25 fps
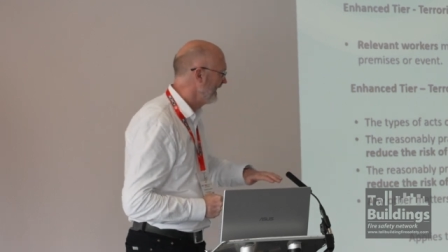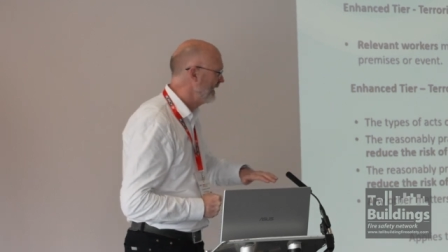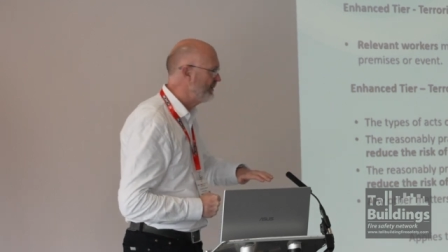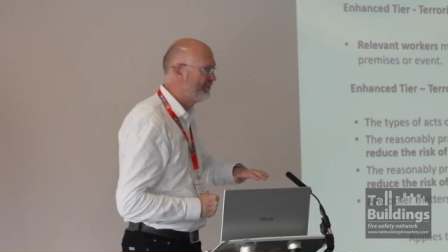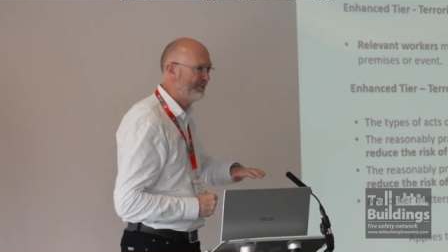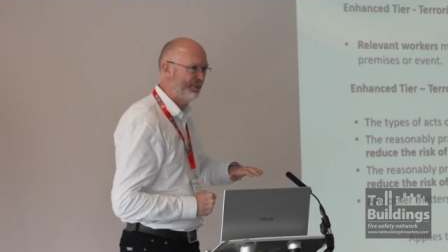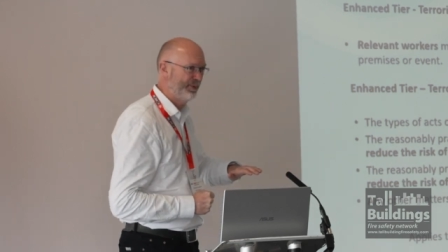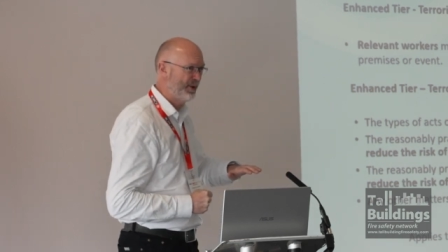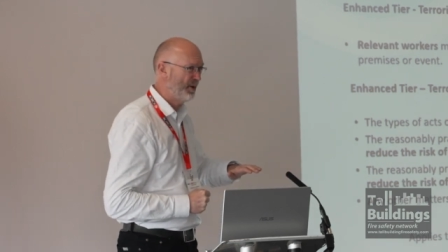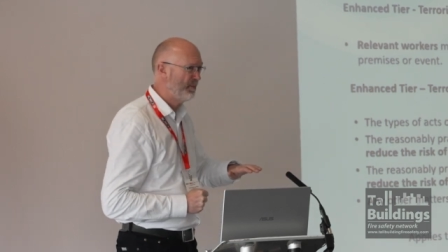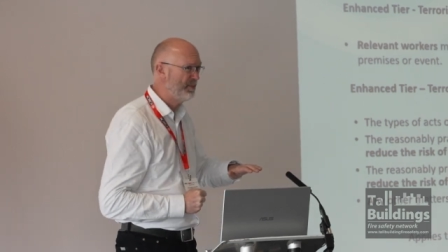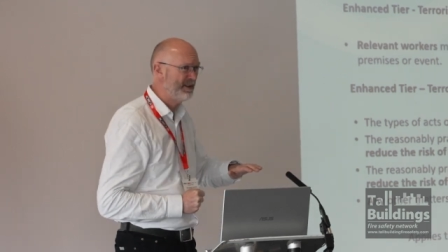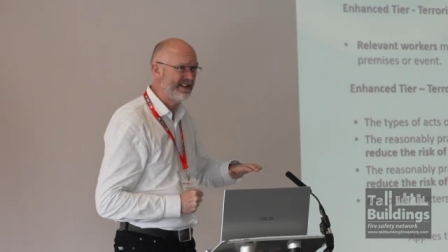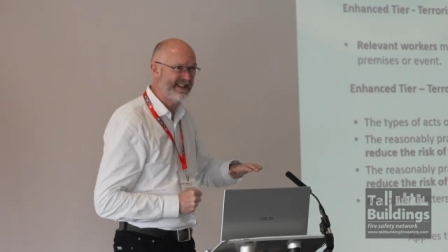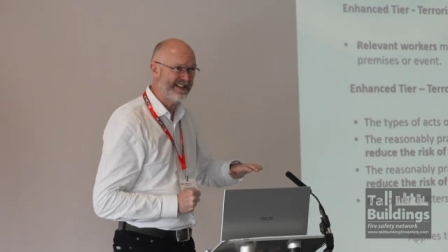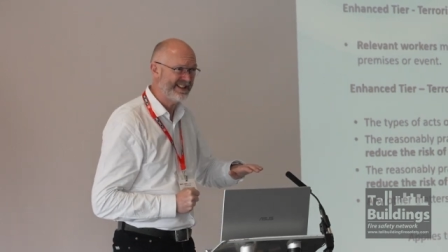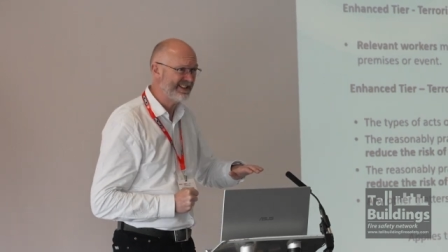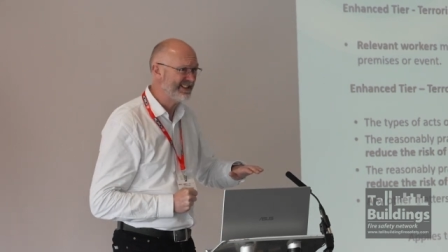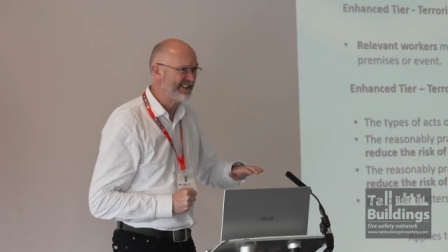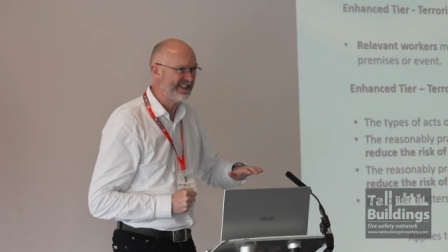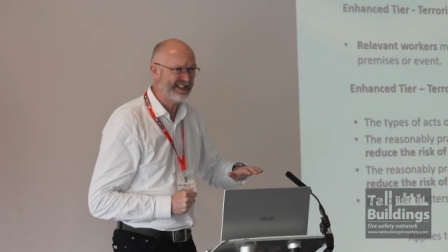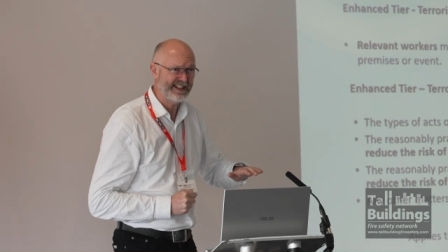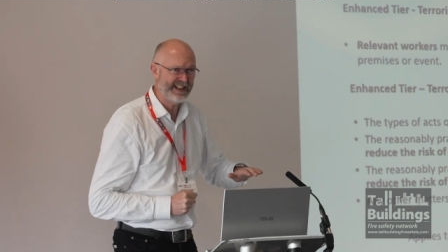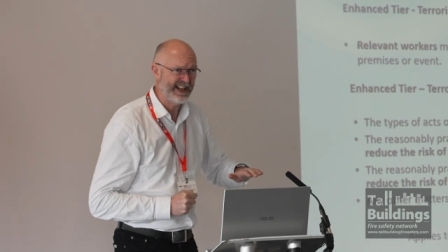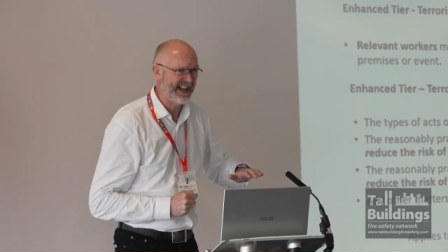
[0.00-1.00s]
It probably
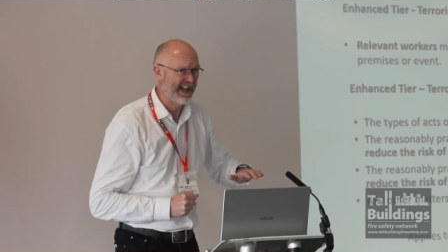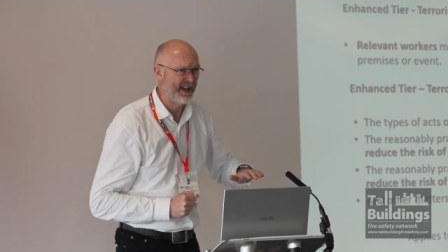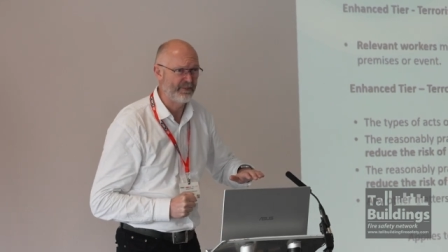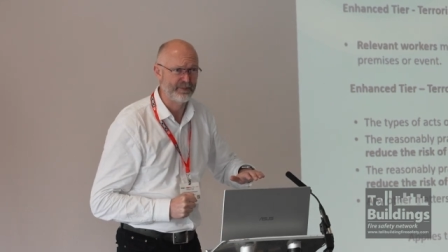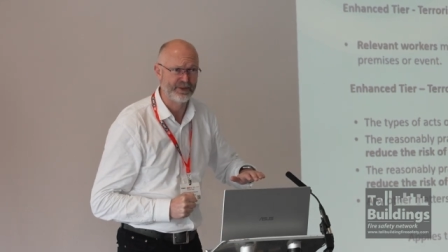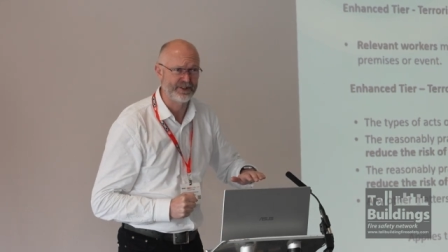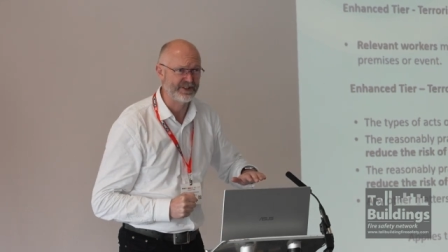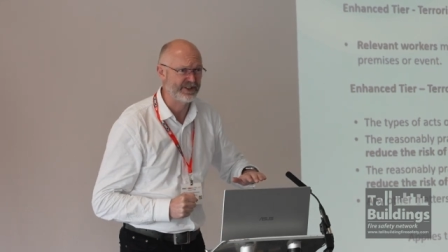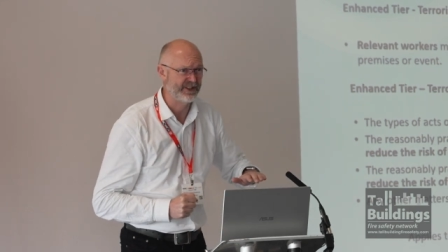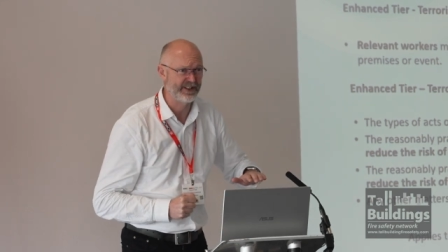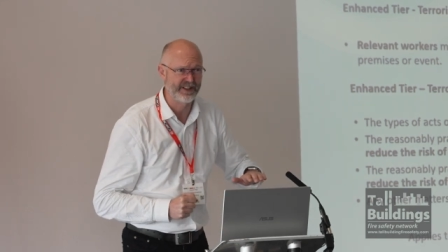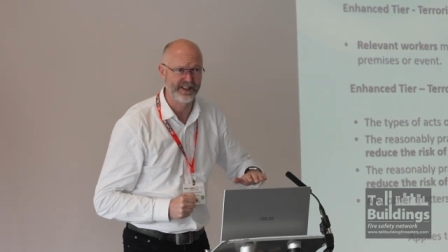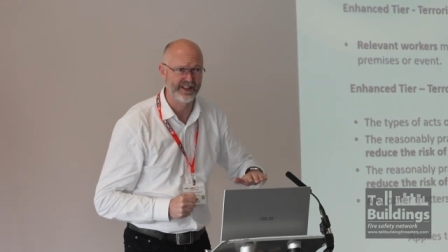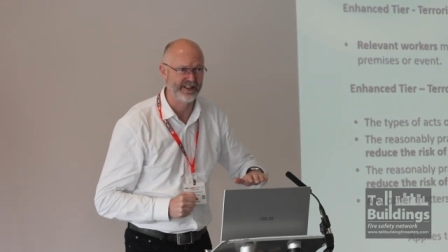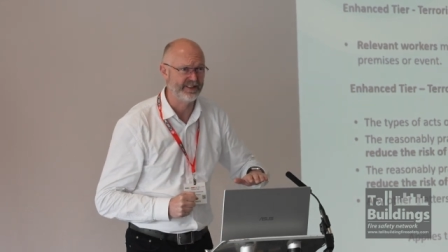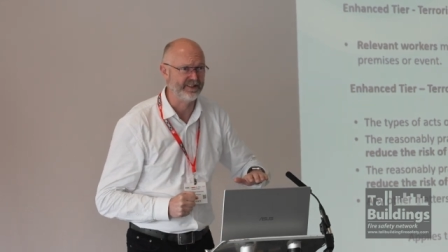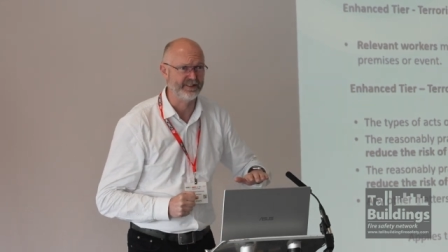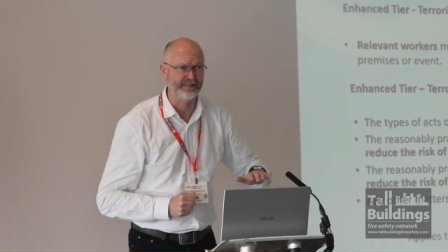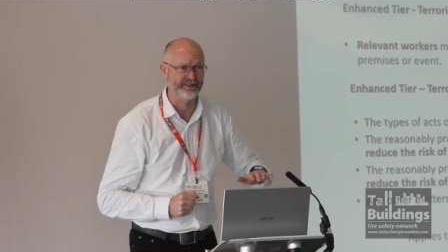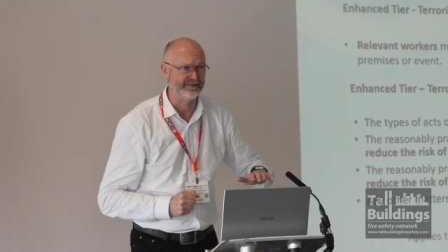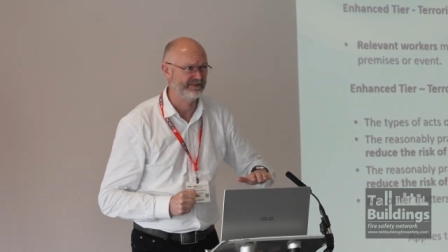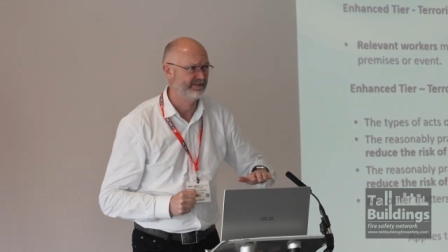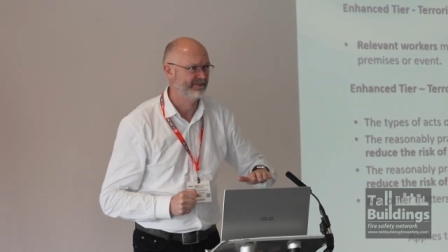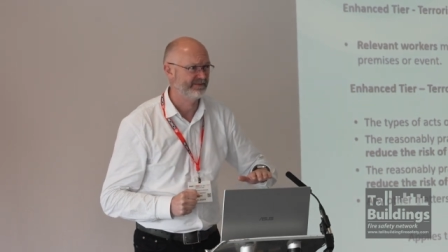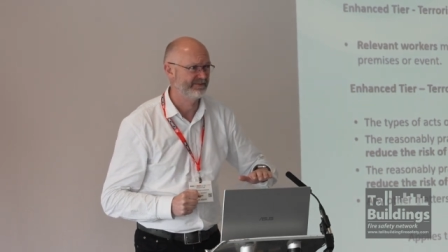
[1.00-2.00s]
isn't going to happen to you.
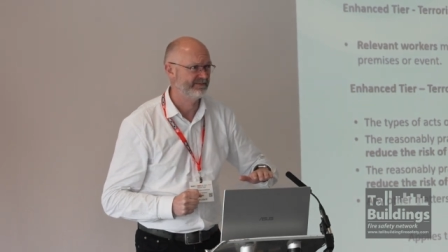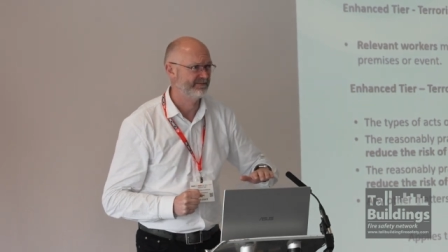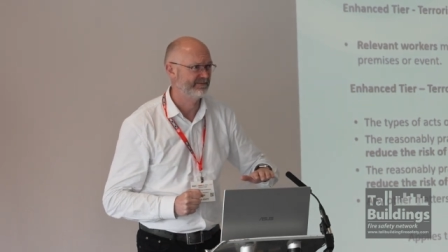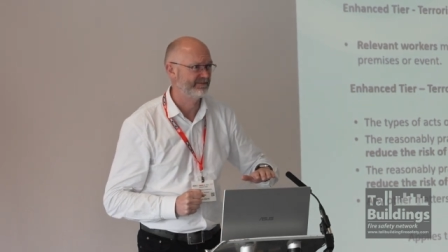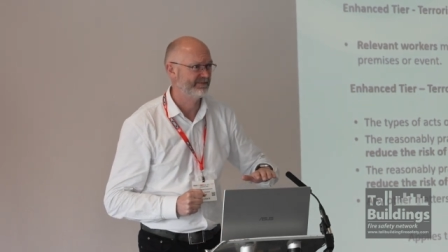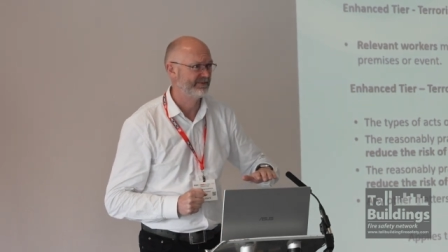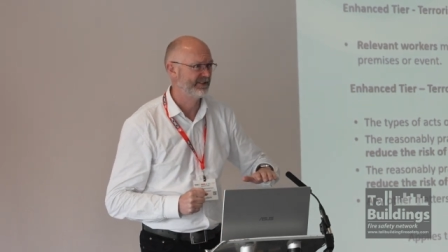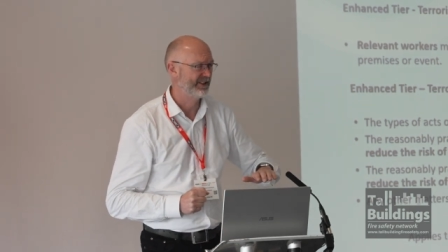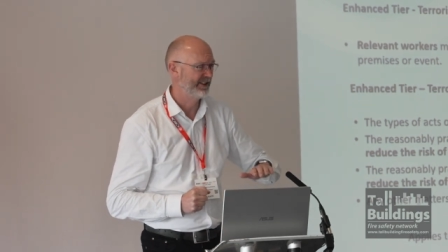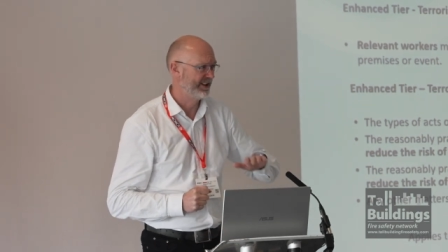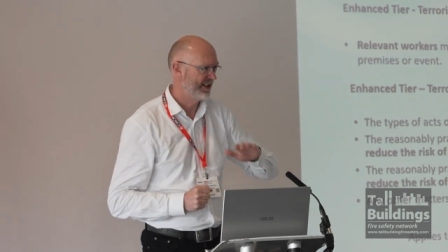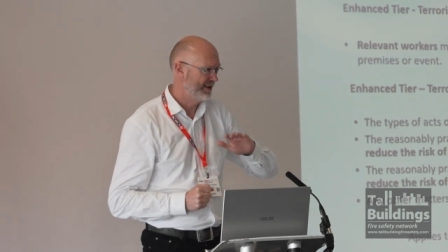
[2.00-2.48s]
You